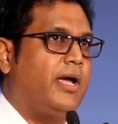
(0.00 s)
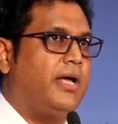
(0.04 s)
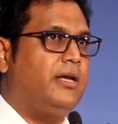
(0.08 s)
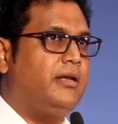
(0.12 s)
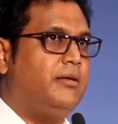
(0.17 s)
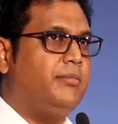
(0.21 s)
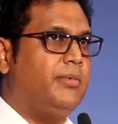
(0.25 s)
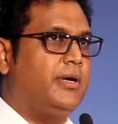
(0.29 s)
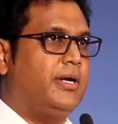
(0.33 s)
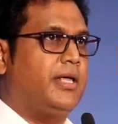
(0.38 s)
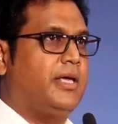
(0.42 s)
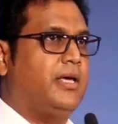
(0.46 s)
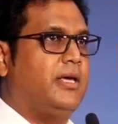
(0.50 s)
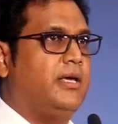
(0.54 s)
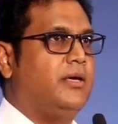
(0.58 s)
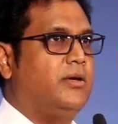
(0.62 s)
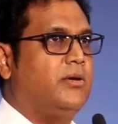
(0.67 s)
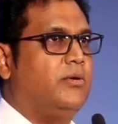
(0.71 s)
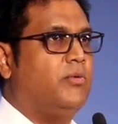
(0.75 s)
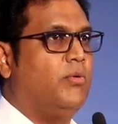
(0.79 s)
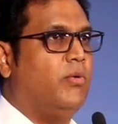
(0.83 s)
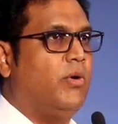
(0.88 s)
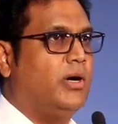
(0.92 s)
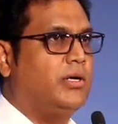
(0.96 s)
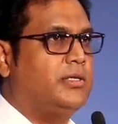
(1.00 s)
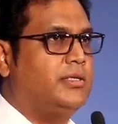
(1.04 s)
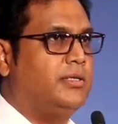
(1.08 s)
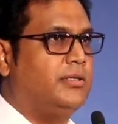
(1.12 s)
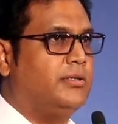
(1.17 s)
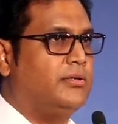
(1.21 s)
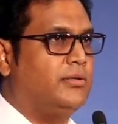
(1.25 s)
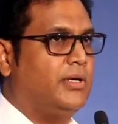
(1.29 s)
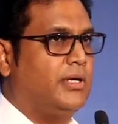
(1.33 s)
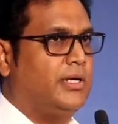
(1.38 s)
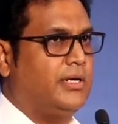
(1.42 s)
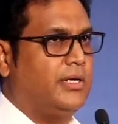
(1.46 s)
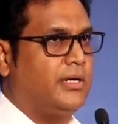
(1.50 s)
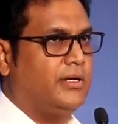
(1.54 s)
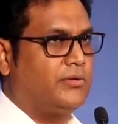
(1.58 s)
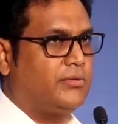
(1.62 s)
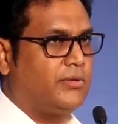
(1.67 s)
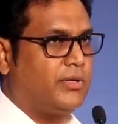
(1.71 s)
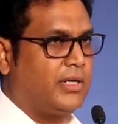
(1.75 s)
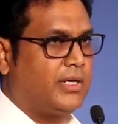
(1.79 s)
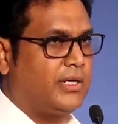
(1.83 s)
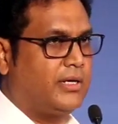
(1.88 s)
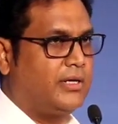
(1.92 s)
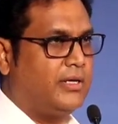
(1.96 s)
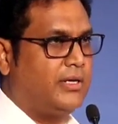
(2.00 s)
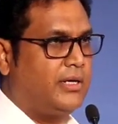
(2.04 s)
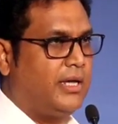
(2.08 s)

anybody who walks into India today.